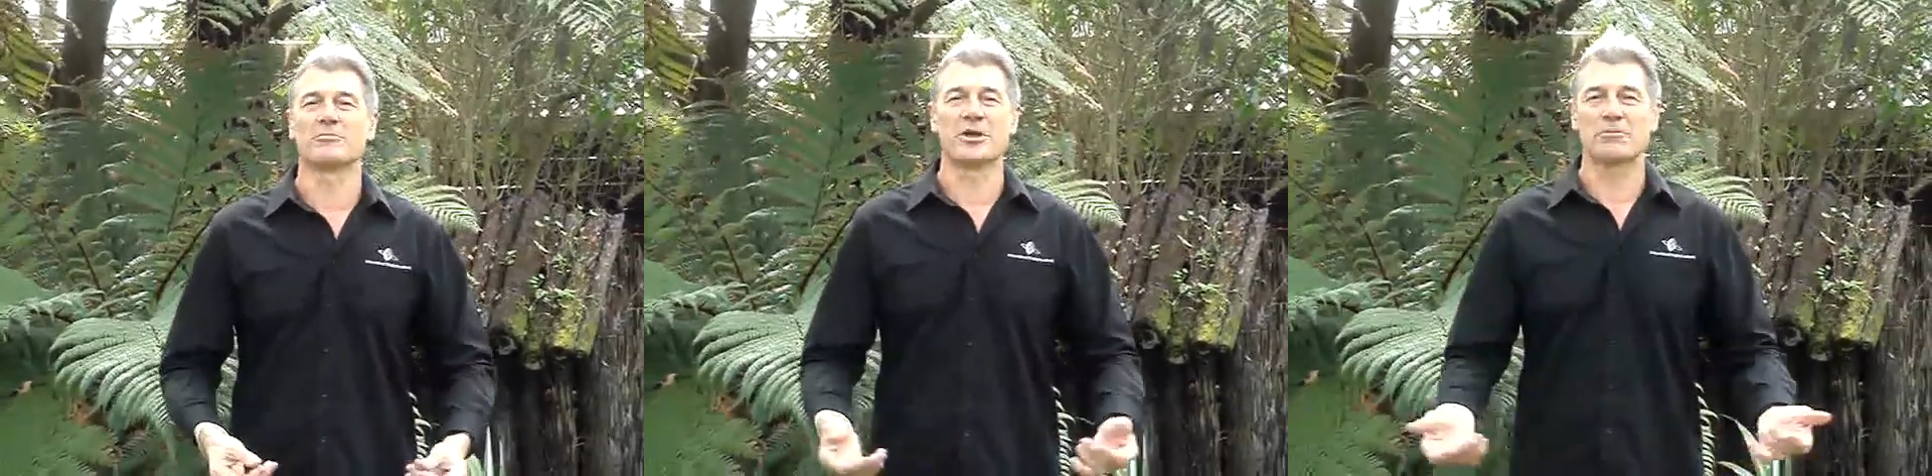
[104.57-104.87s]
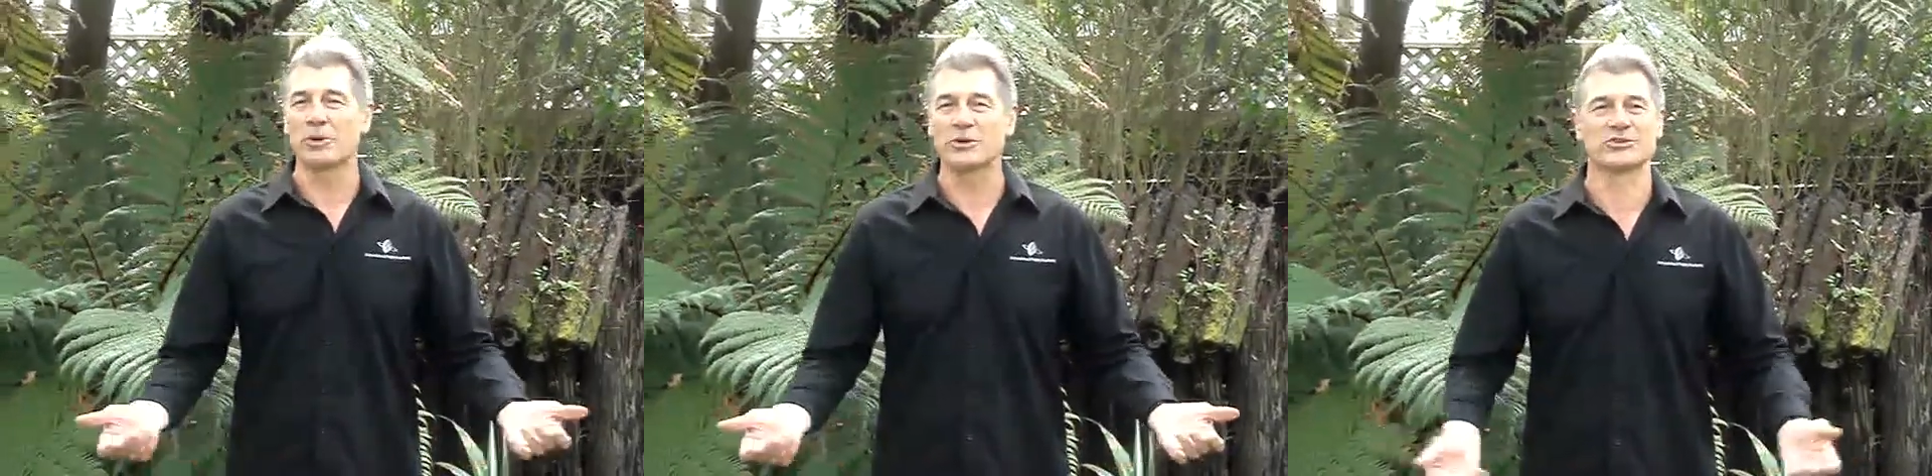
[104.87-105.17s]
their
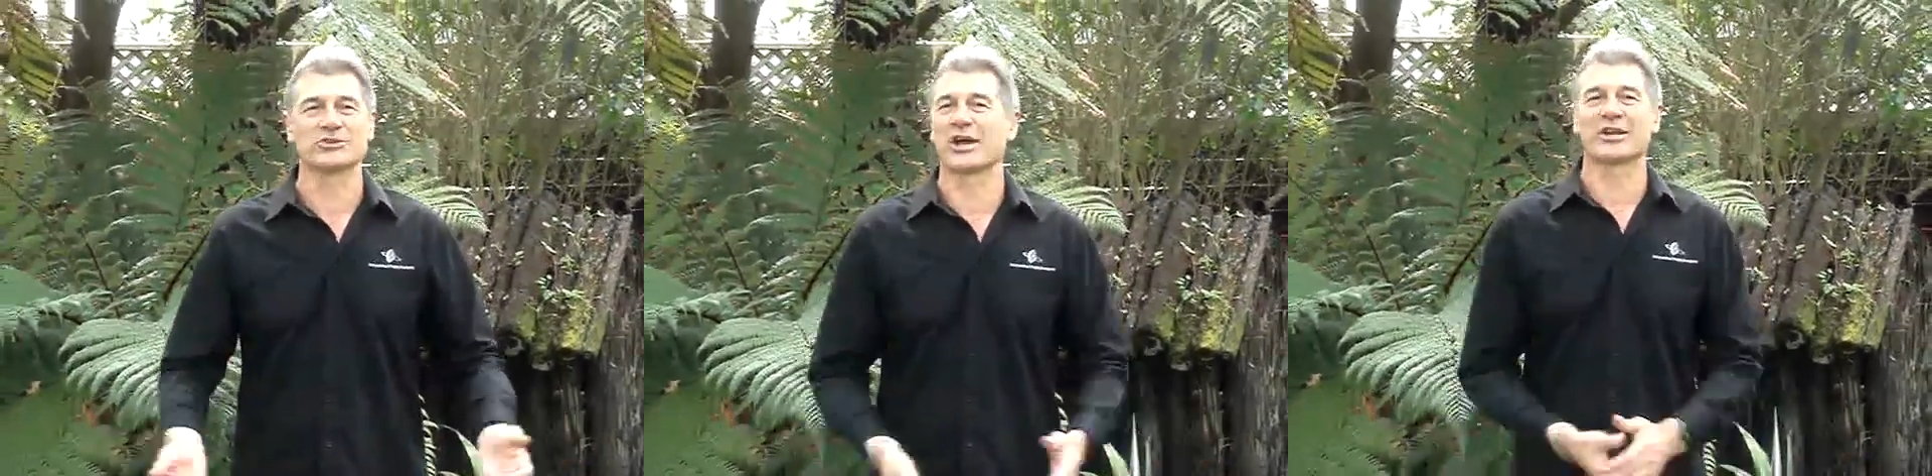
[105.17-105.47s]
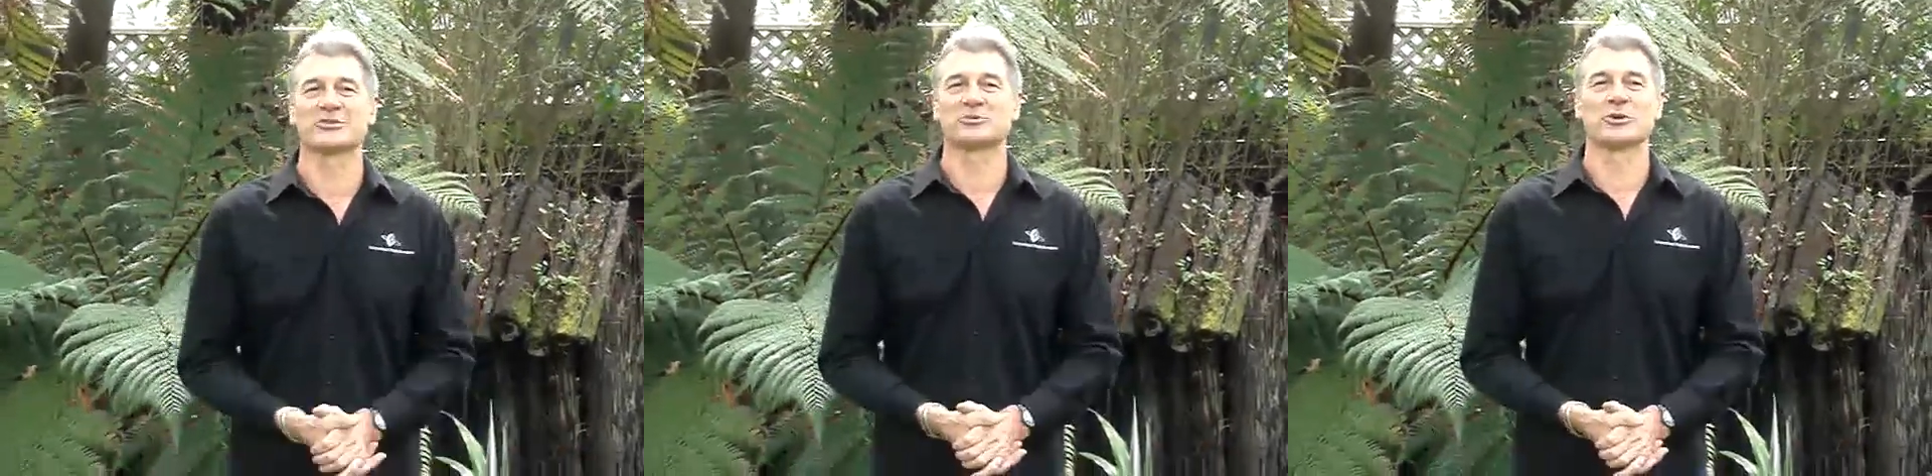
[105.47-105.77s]

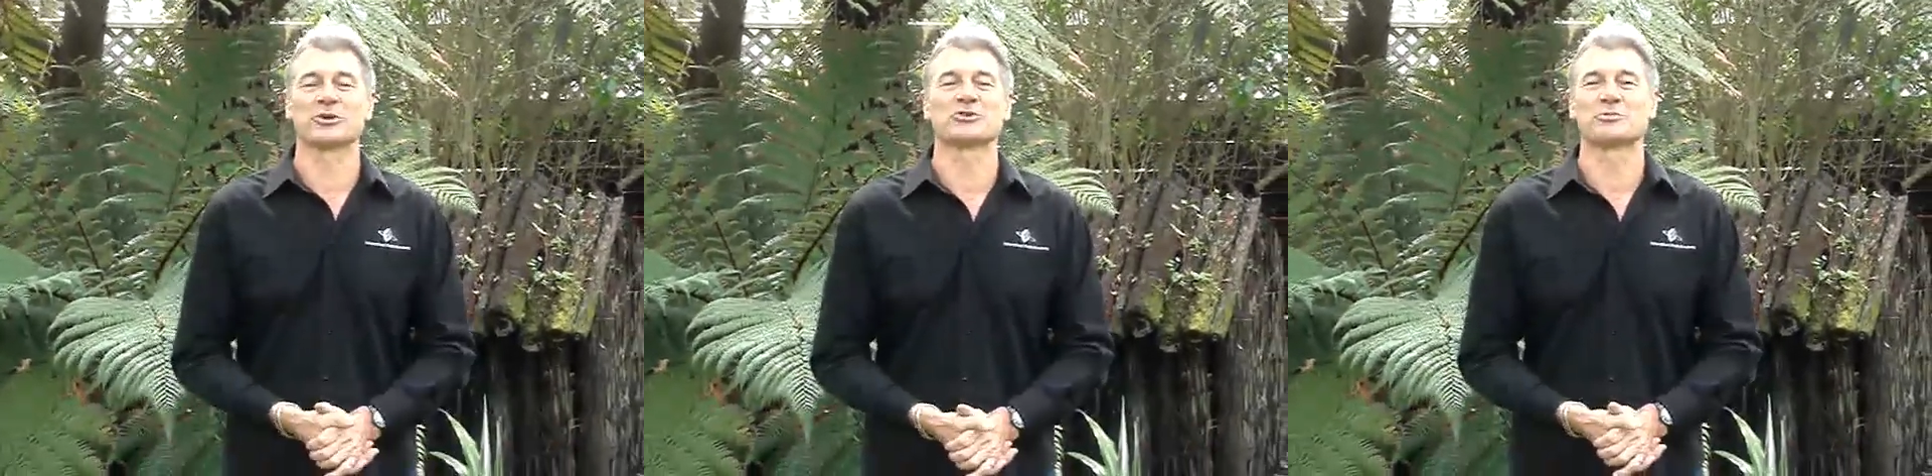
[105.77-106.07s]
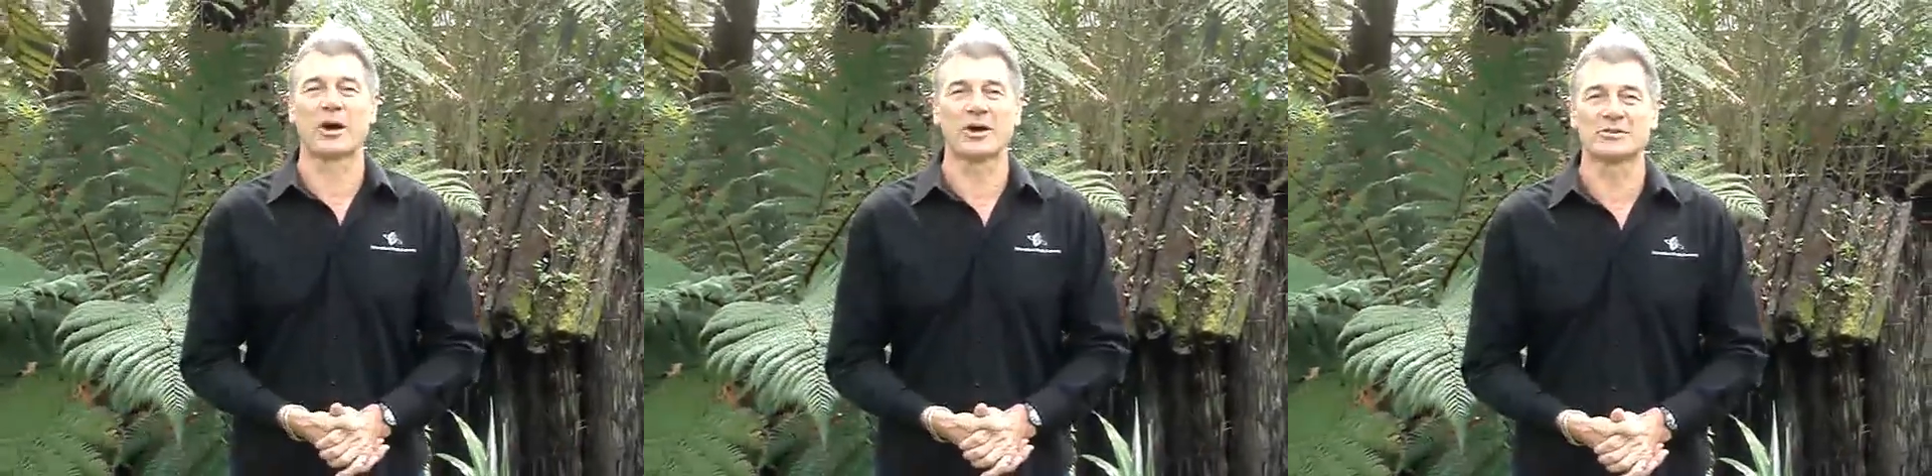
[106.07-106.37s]
personalities were
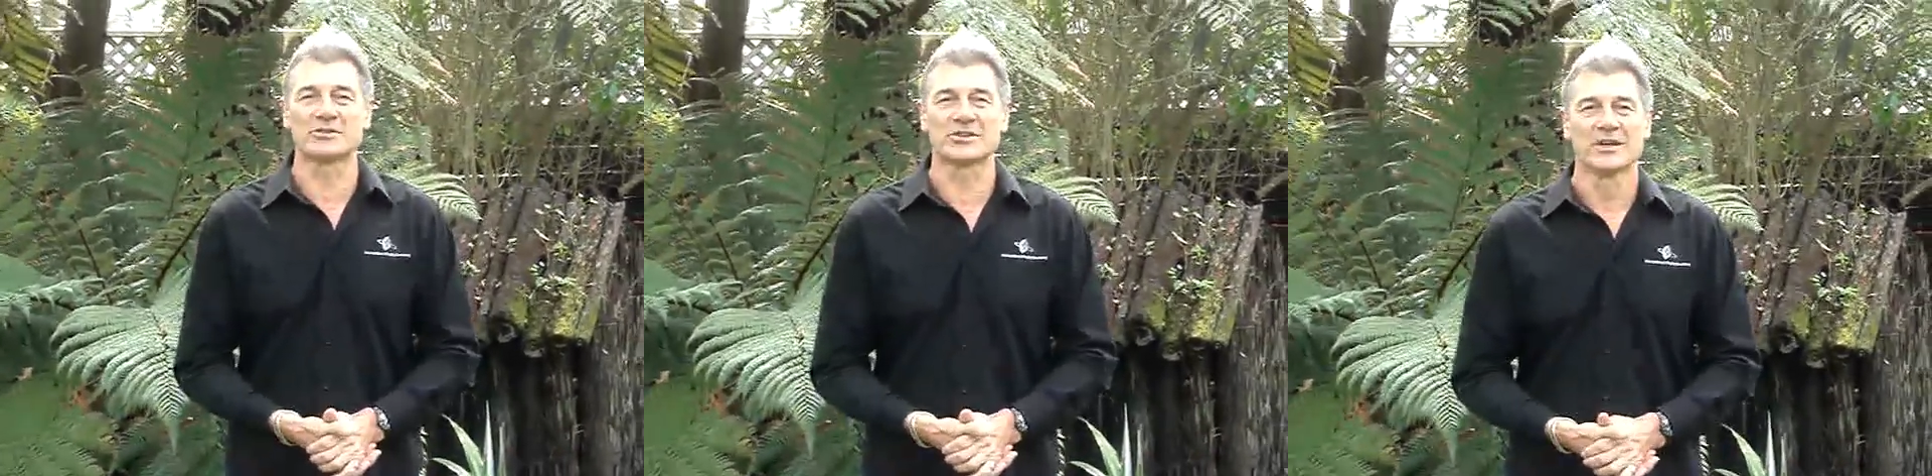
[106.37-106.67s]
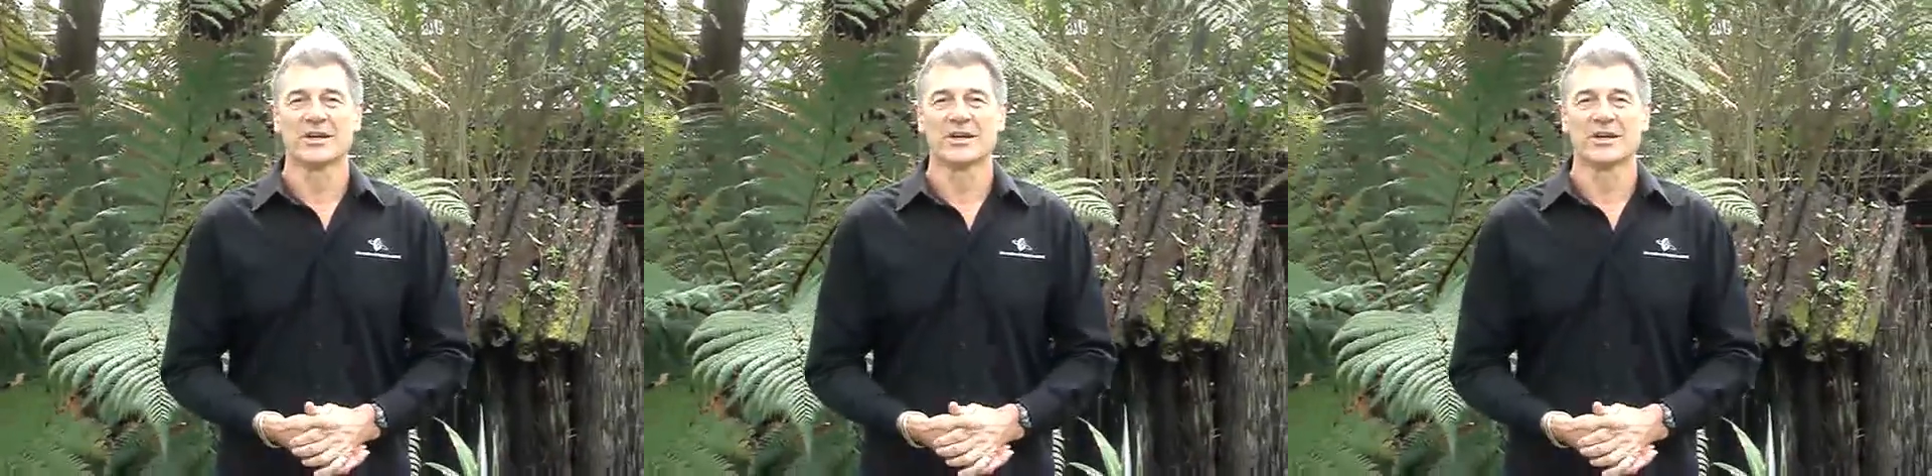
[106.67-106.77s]
exposed,